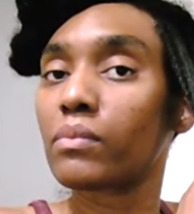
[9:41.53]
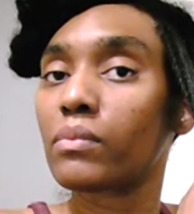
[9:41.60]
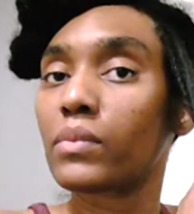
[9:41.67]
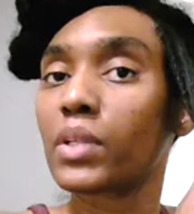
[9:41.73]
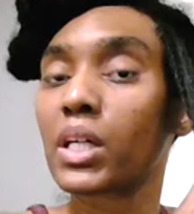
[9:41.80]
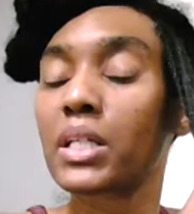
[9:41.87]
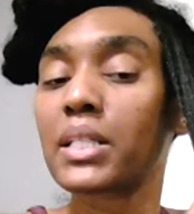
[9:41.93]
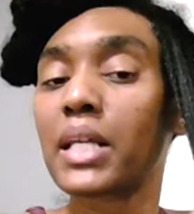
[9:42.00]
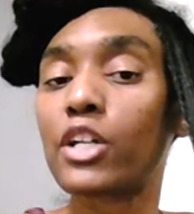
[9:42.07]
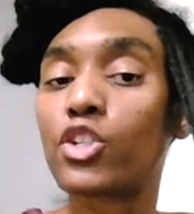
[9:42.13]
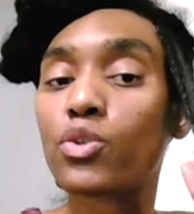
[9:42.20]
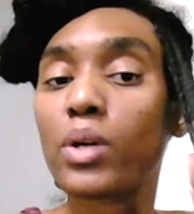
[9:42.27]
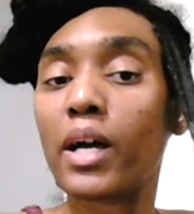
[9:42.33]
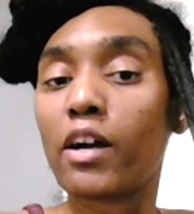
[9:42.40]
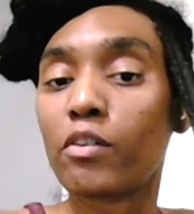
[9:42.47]
because I
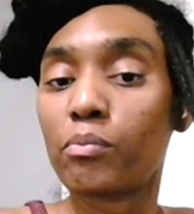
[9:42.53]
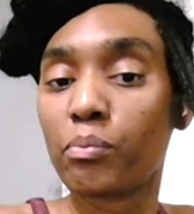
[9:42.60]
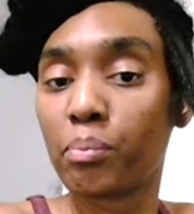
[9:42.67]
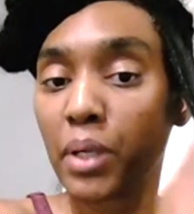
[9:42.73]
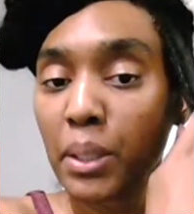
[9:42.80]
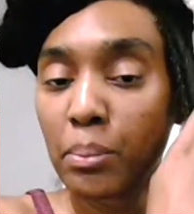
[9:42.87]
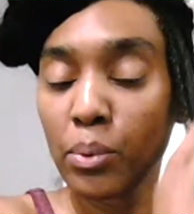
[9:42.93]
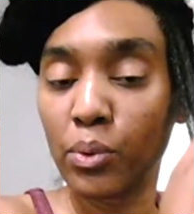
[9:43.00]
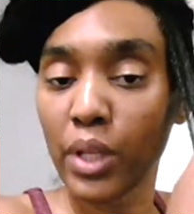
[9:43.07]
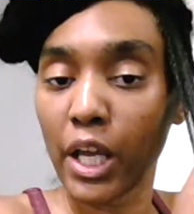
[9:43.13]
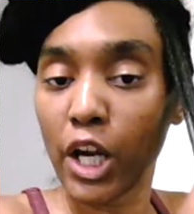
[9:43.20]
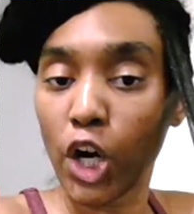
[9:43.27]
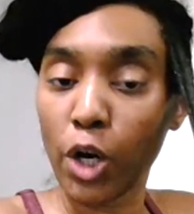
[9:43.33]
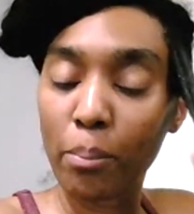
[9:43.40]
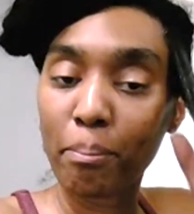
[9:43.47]
do have people
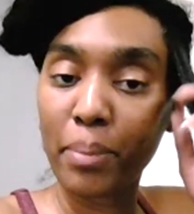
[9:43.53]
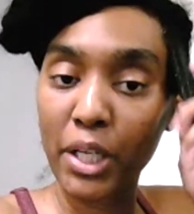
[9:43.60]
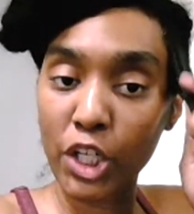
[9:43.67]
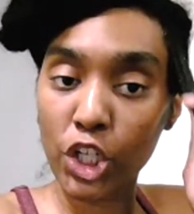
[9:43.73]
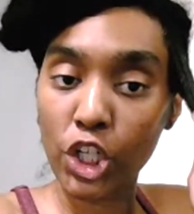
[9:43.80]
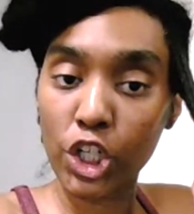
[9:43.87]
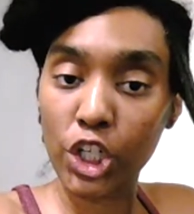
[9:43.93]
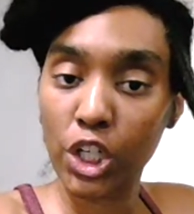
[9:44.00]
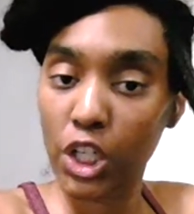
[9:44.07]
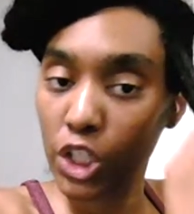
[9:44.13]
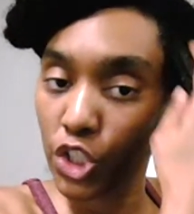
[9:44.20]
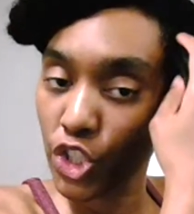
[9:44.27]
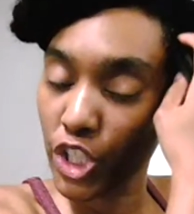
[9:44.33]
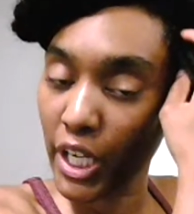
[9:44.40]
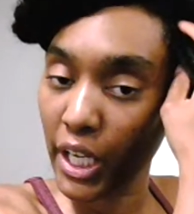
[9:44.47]
that are
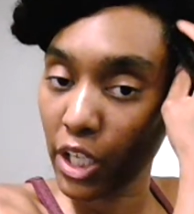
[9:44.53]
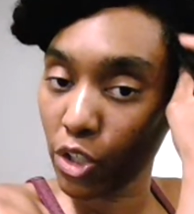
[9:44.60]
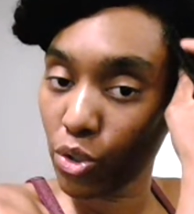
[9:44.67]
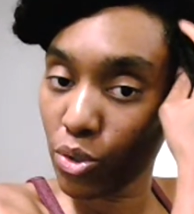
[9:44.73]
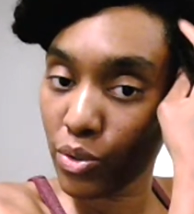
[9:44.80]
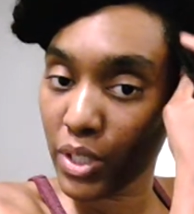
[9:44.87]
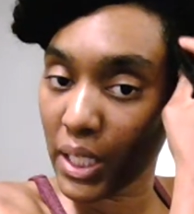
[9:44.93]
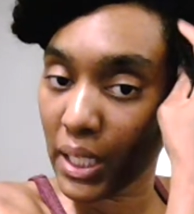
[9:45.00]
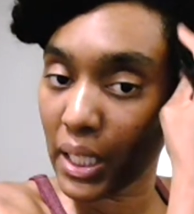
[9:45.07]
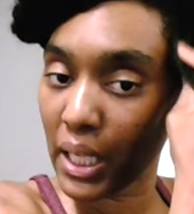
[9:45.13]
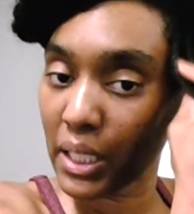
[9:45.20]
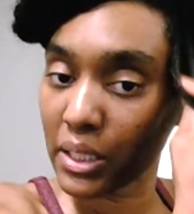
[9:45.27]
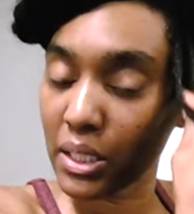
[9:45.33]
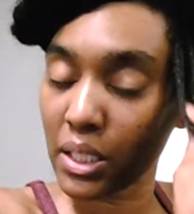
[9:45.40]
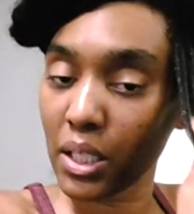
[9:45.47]
bigger channels that
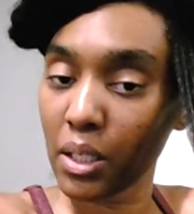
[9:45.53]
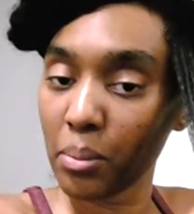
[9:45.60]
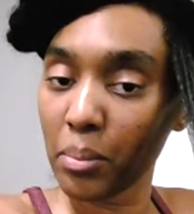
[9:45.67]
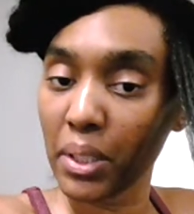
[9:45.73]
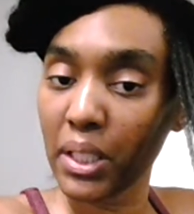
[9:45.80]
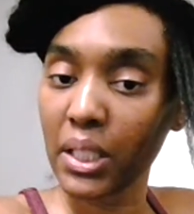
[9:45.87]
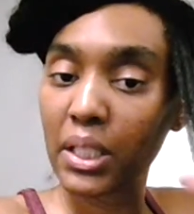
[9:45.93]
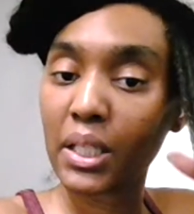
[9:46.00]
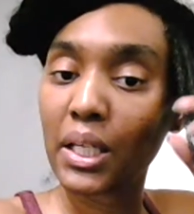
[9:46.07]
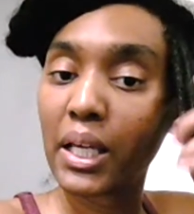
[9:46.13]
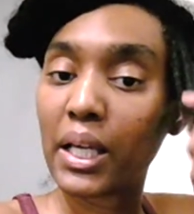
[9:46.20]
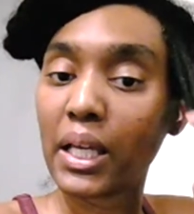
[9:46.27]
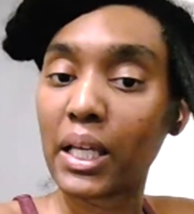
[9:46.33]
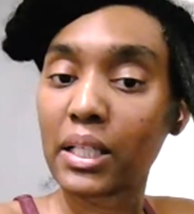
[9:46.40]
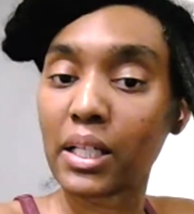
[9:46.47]
like to come in
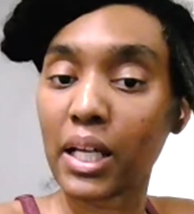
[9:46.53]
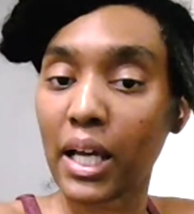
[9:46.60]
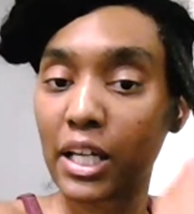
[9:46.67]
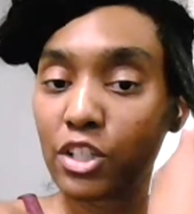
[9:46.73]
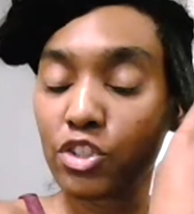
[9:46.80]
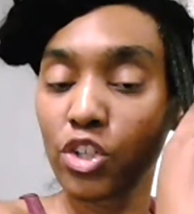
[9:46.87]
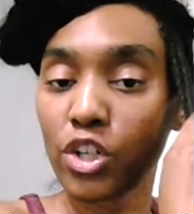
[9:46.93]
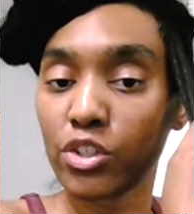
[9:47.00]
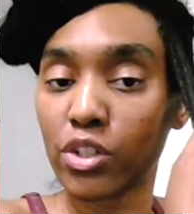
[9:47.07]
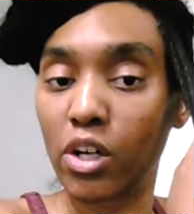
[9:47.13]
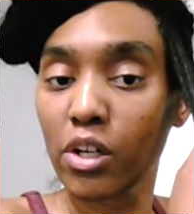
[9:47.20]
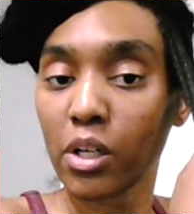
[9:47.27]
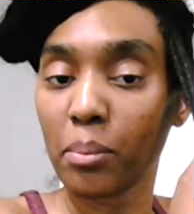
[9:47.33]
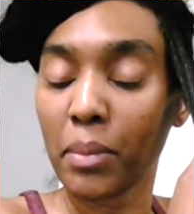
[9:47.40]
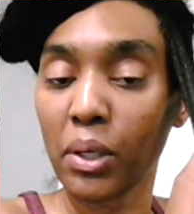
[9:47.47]
and kind of start
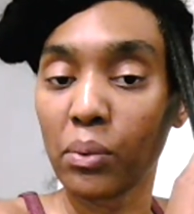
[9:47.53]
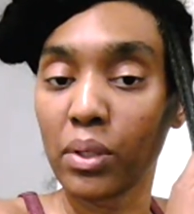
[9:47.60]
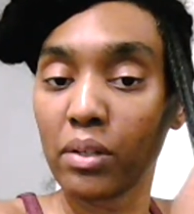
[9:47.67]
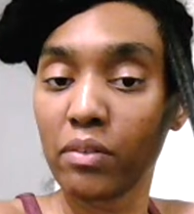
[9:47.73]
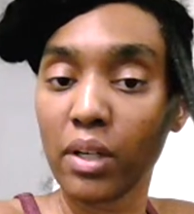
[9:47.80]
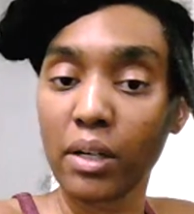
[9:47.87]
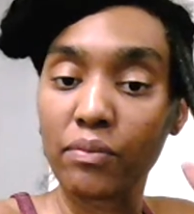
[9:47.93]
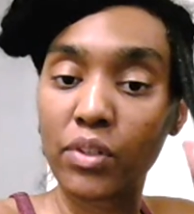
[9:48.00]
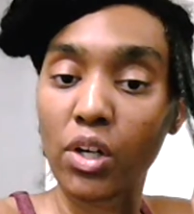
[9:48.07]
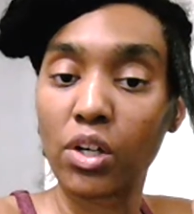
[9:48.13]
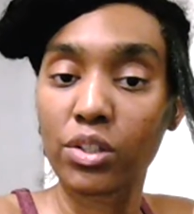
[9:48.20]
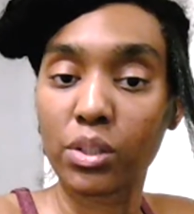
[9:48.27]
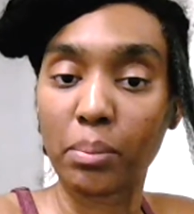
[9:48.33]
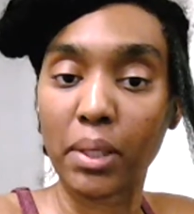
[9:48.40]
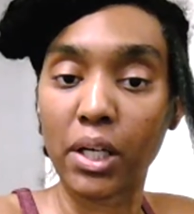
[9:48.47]
talking about whatever I
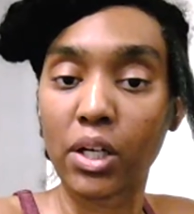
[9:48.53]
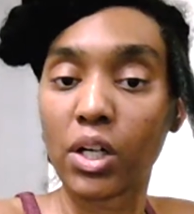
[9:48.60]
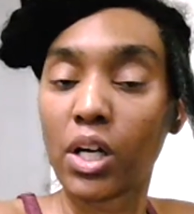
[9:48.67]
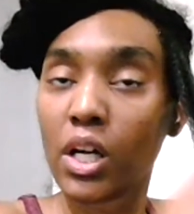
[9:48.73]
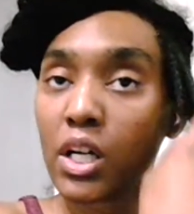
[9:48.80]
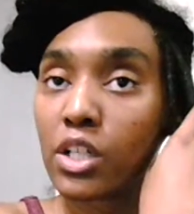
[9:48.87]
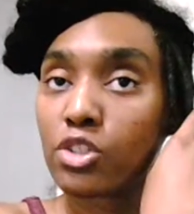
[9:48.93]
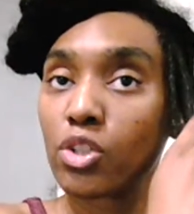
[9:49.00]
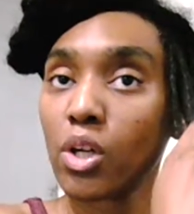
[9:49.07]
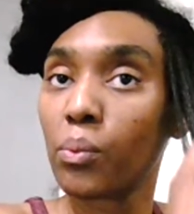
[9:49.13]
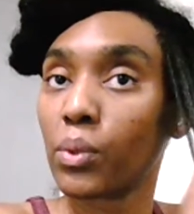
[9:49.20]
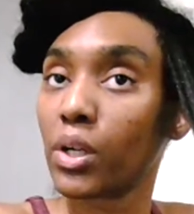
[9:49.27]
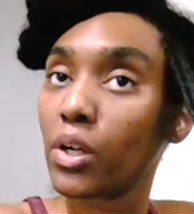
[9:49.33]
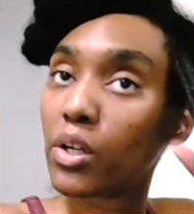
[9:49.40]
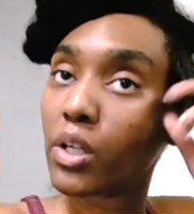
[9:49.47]
talked about. So I
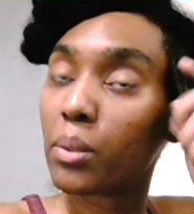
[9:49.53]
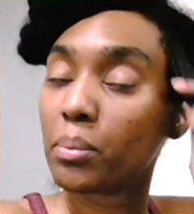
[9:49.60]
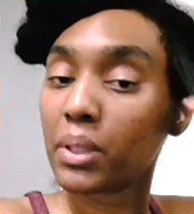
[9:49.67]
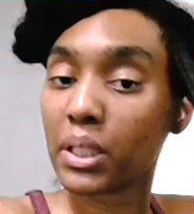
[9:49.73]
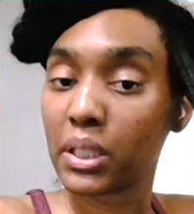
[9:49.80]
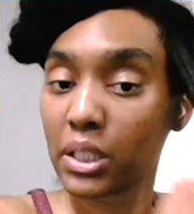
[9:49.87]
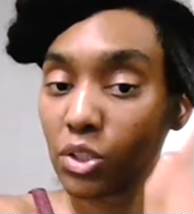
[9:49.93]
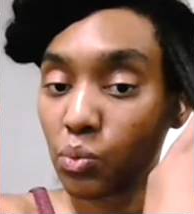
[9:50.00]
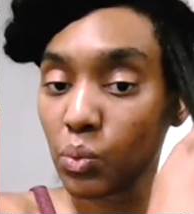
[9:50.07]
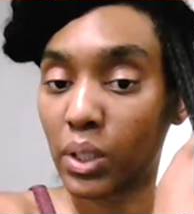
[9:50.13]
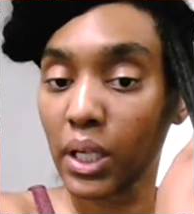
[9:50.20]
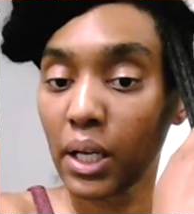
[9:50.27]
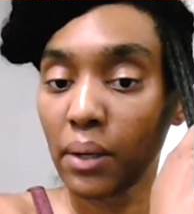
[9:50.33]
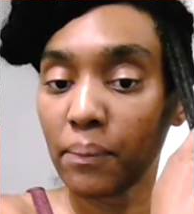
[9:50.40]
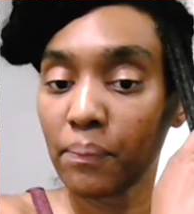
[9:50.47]
want to hurry up and get this one
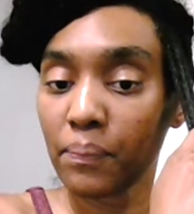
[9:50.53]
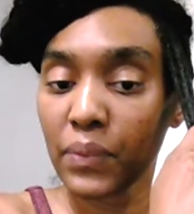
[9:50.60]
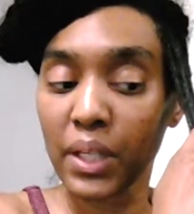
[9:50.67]
out.